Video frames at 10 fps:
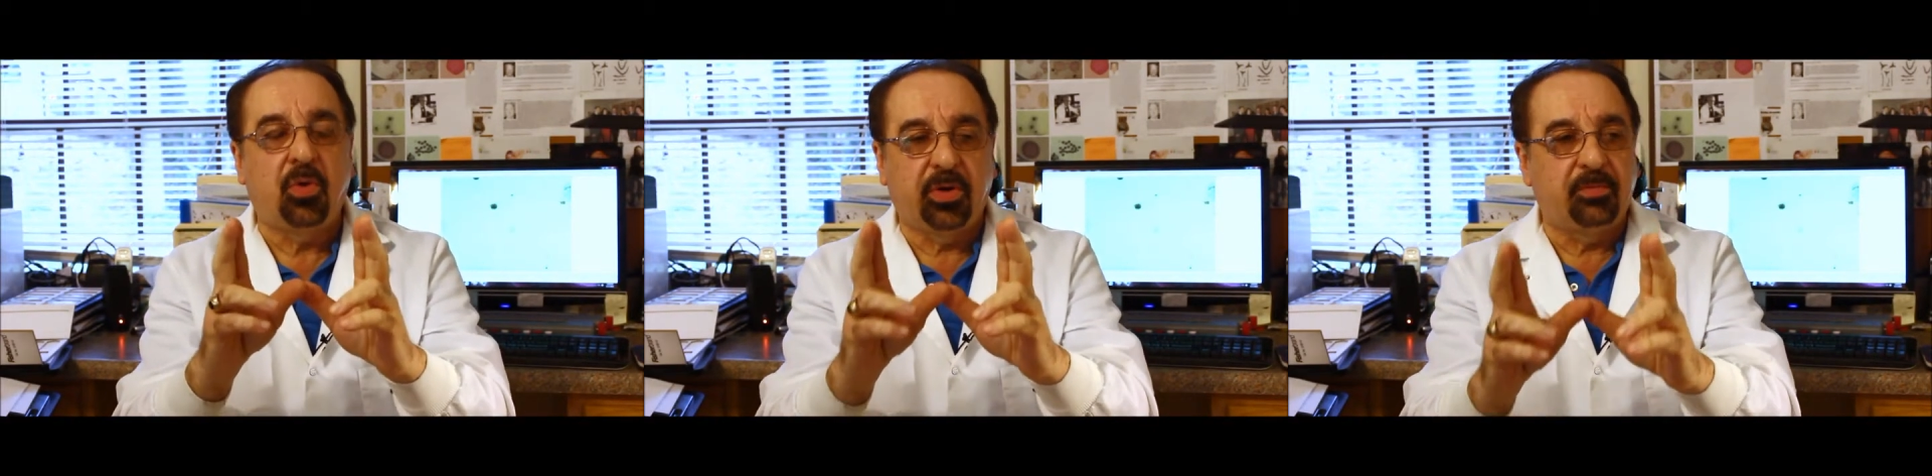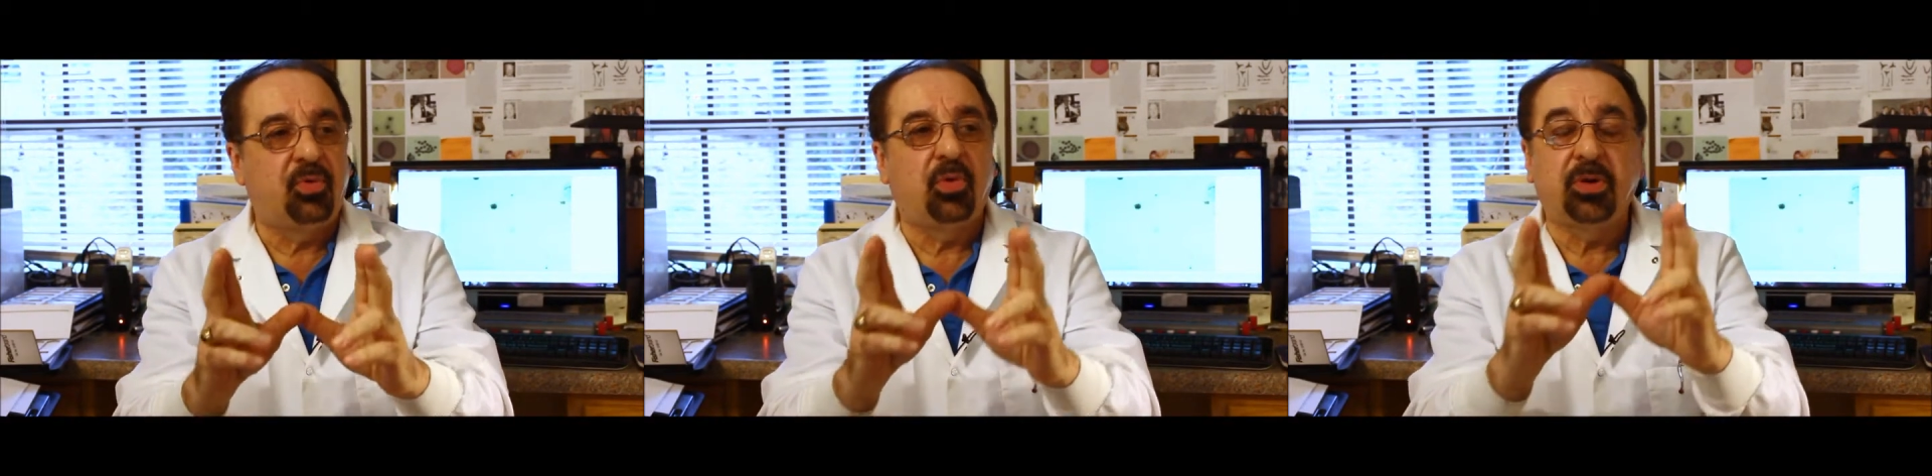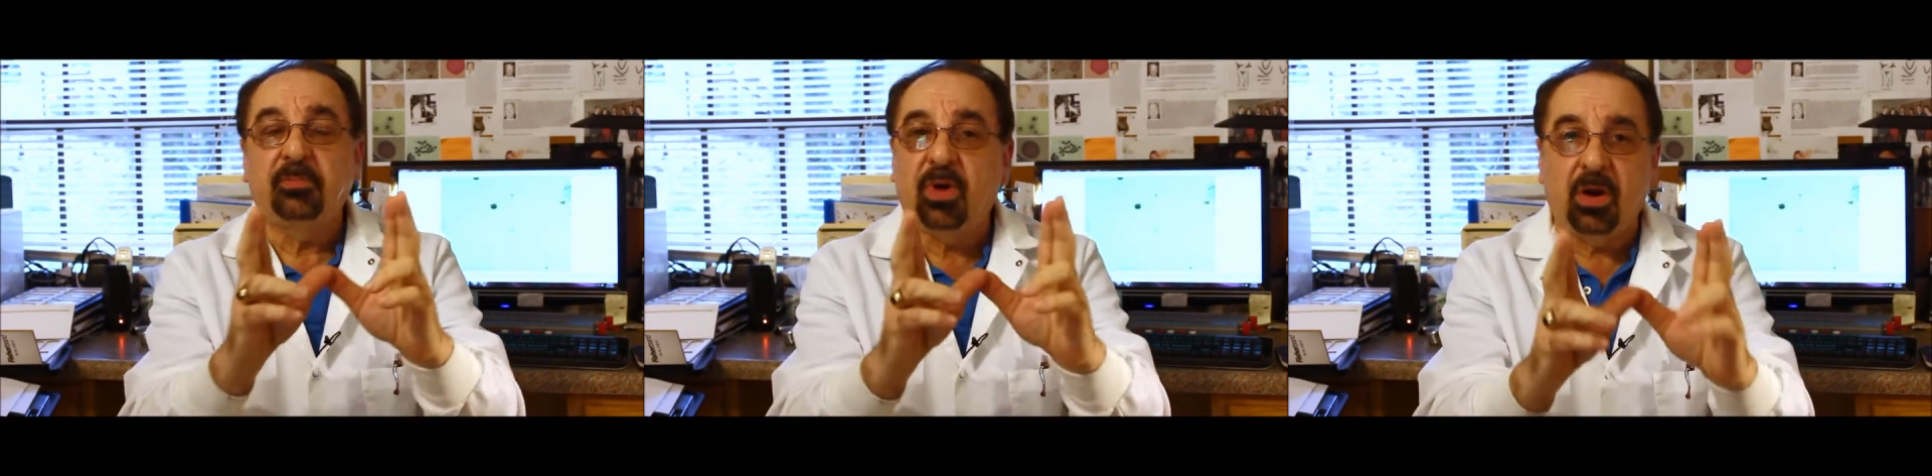or an
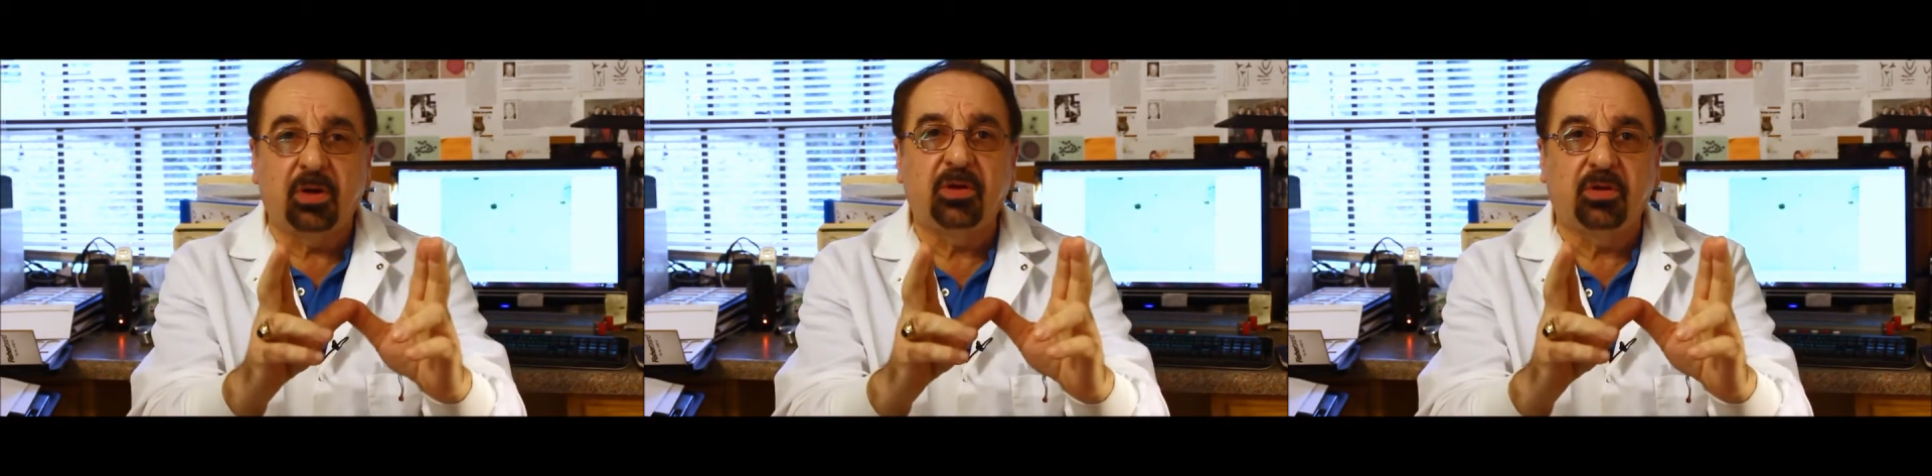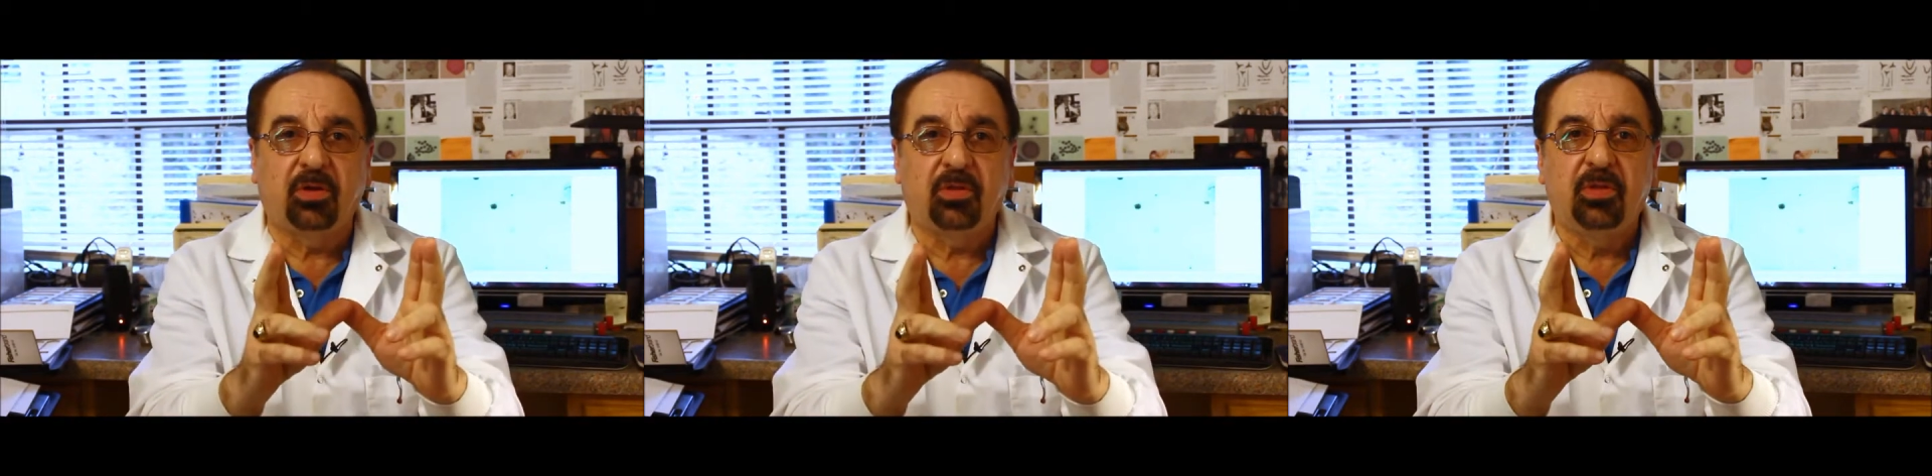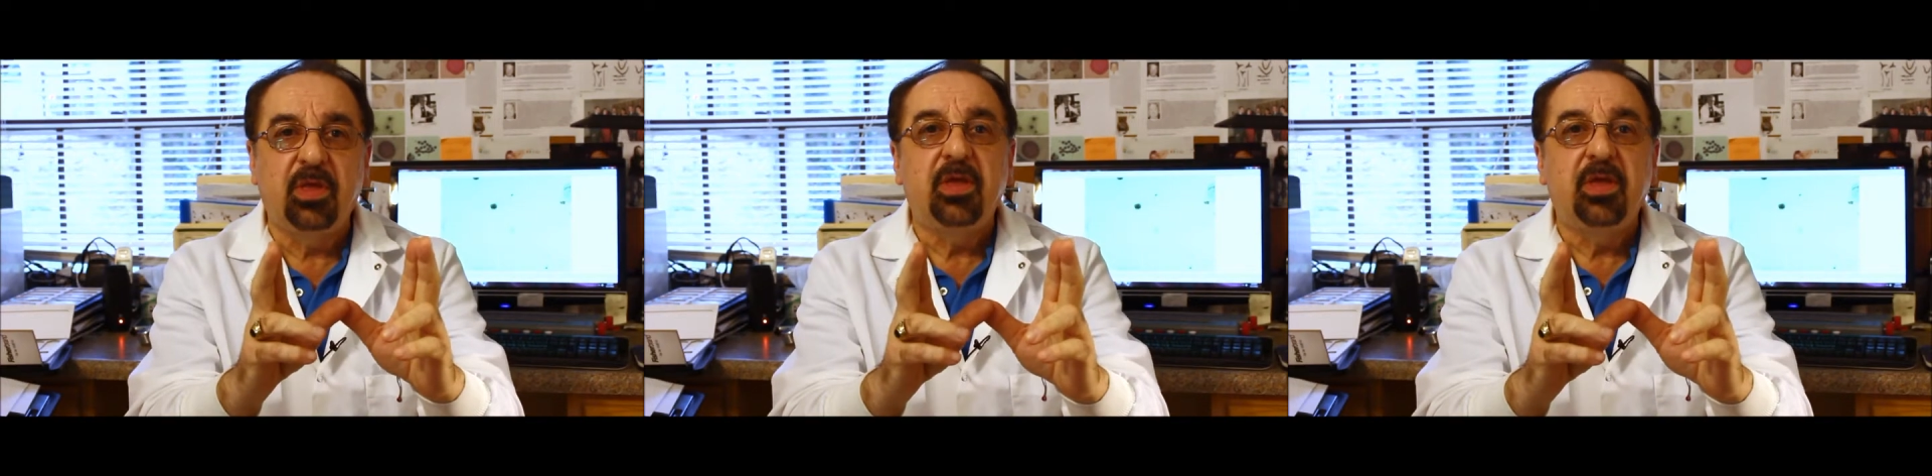important particle